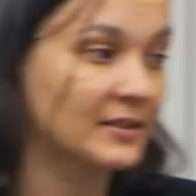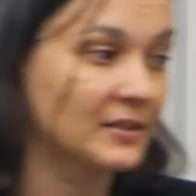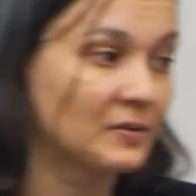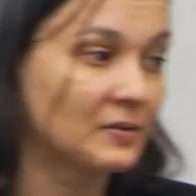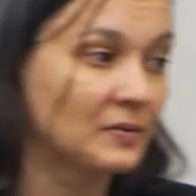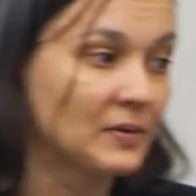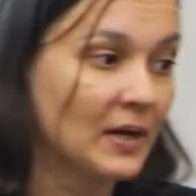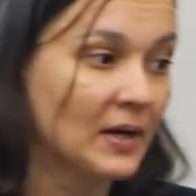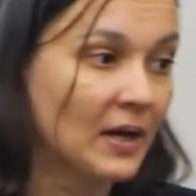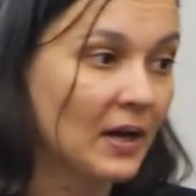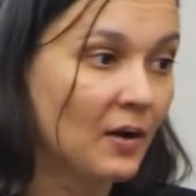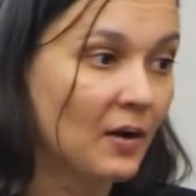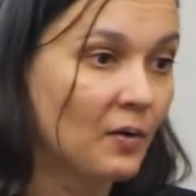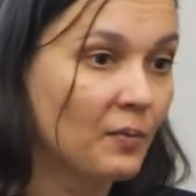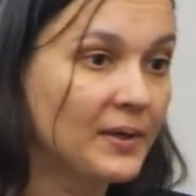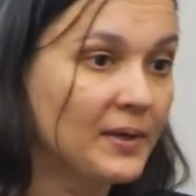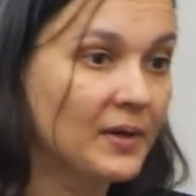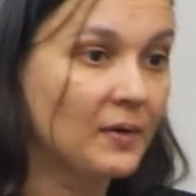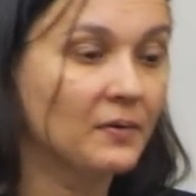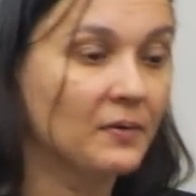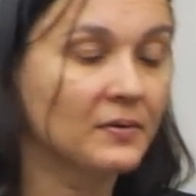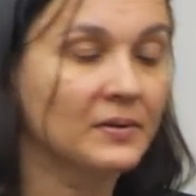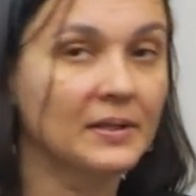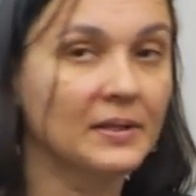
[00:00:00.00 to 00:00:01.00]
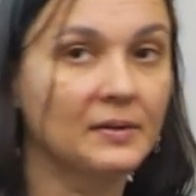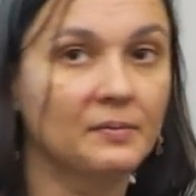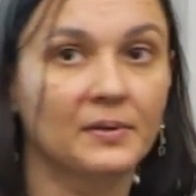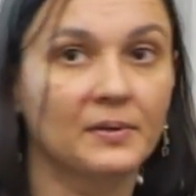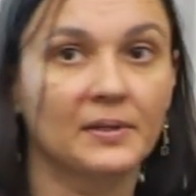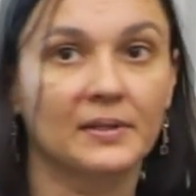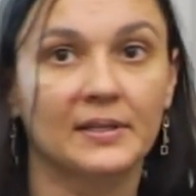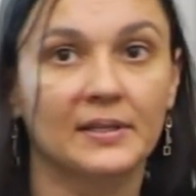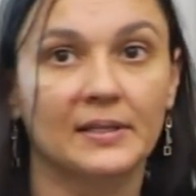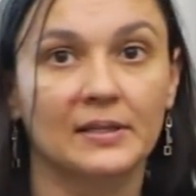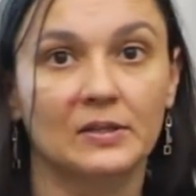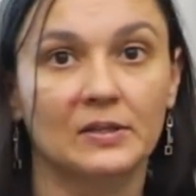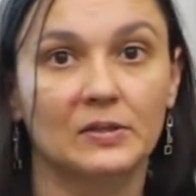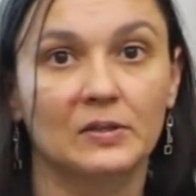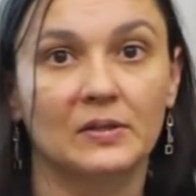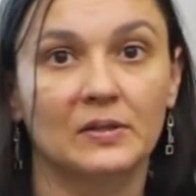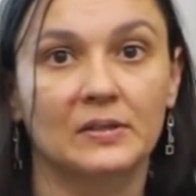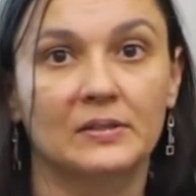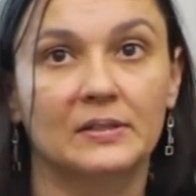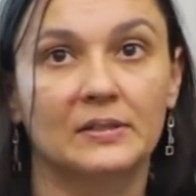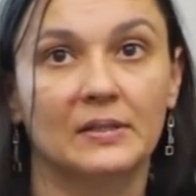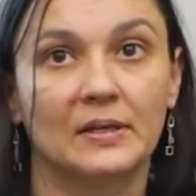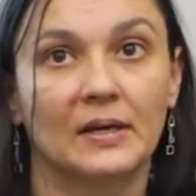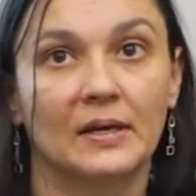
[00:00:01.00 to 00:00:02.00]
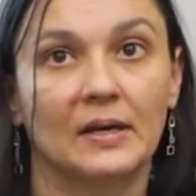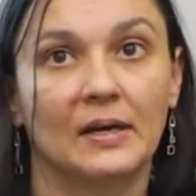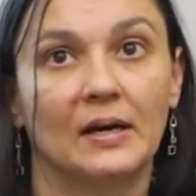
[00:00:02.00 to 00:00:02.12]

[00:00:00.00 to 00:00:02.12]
So we only really looked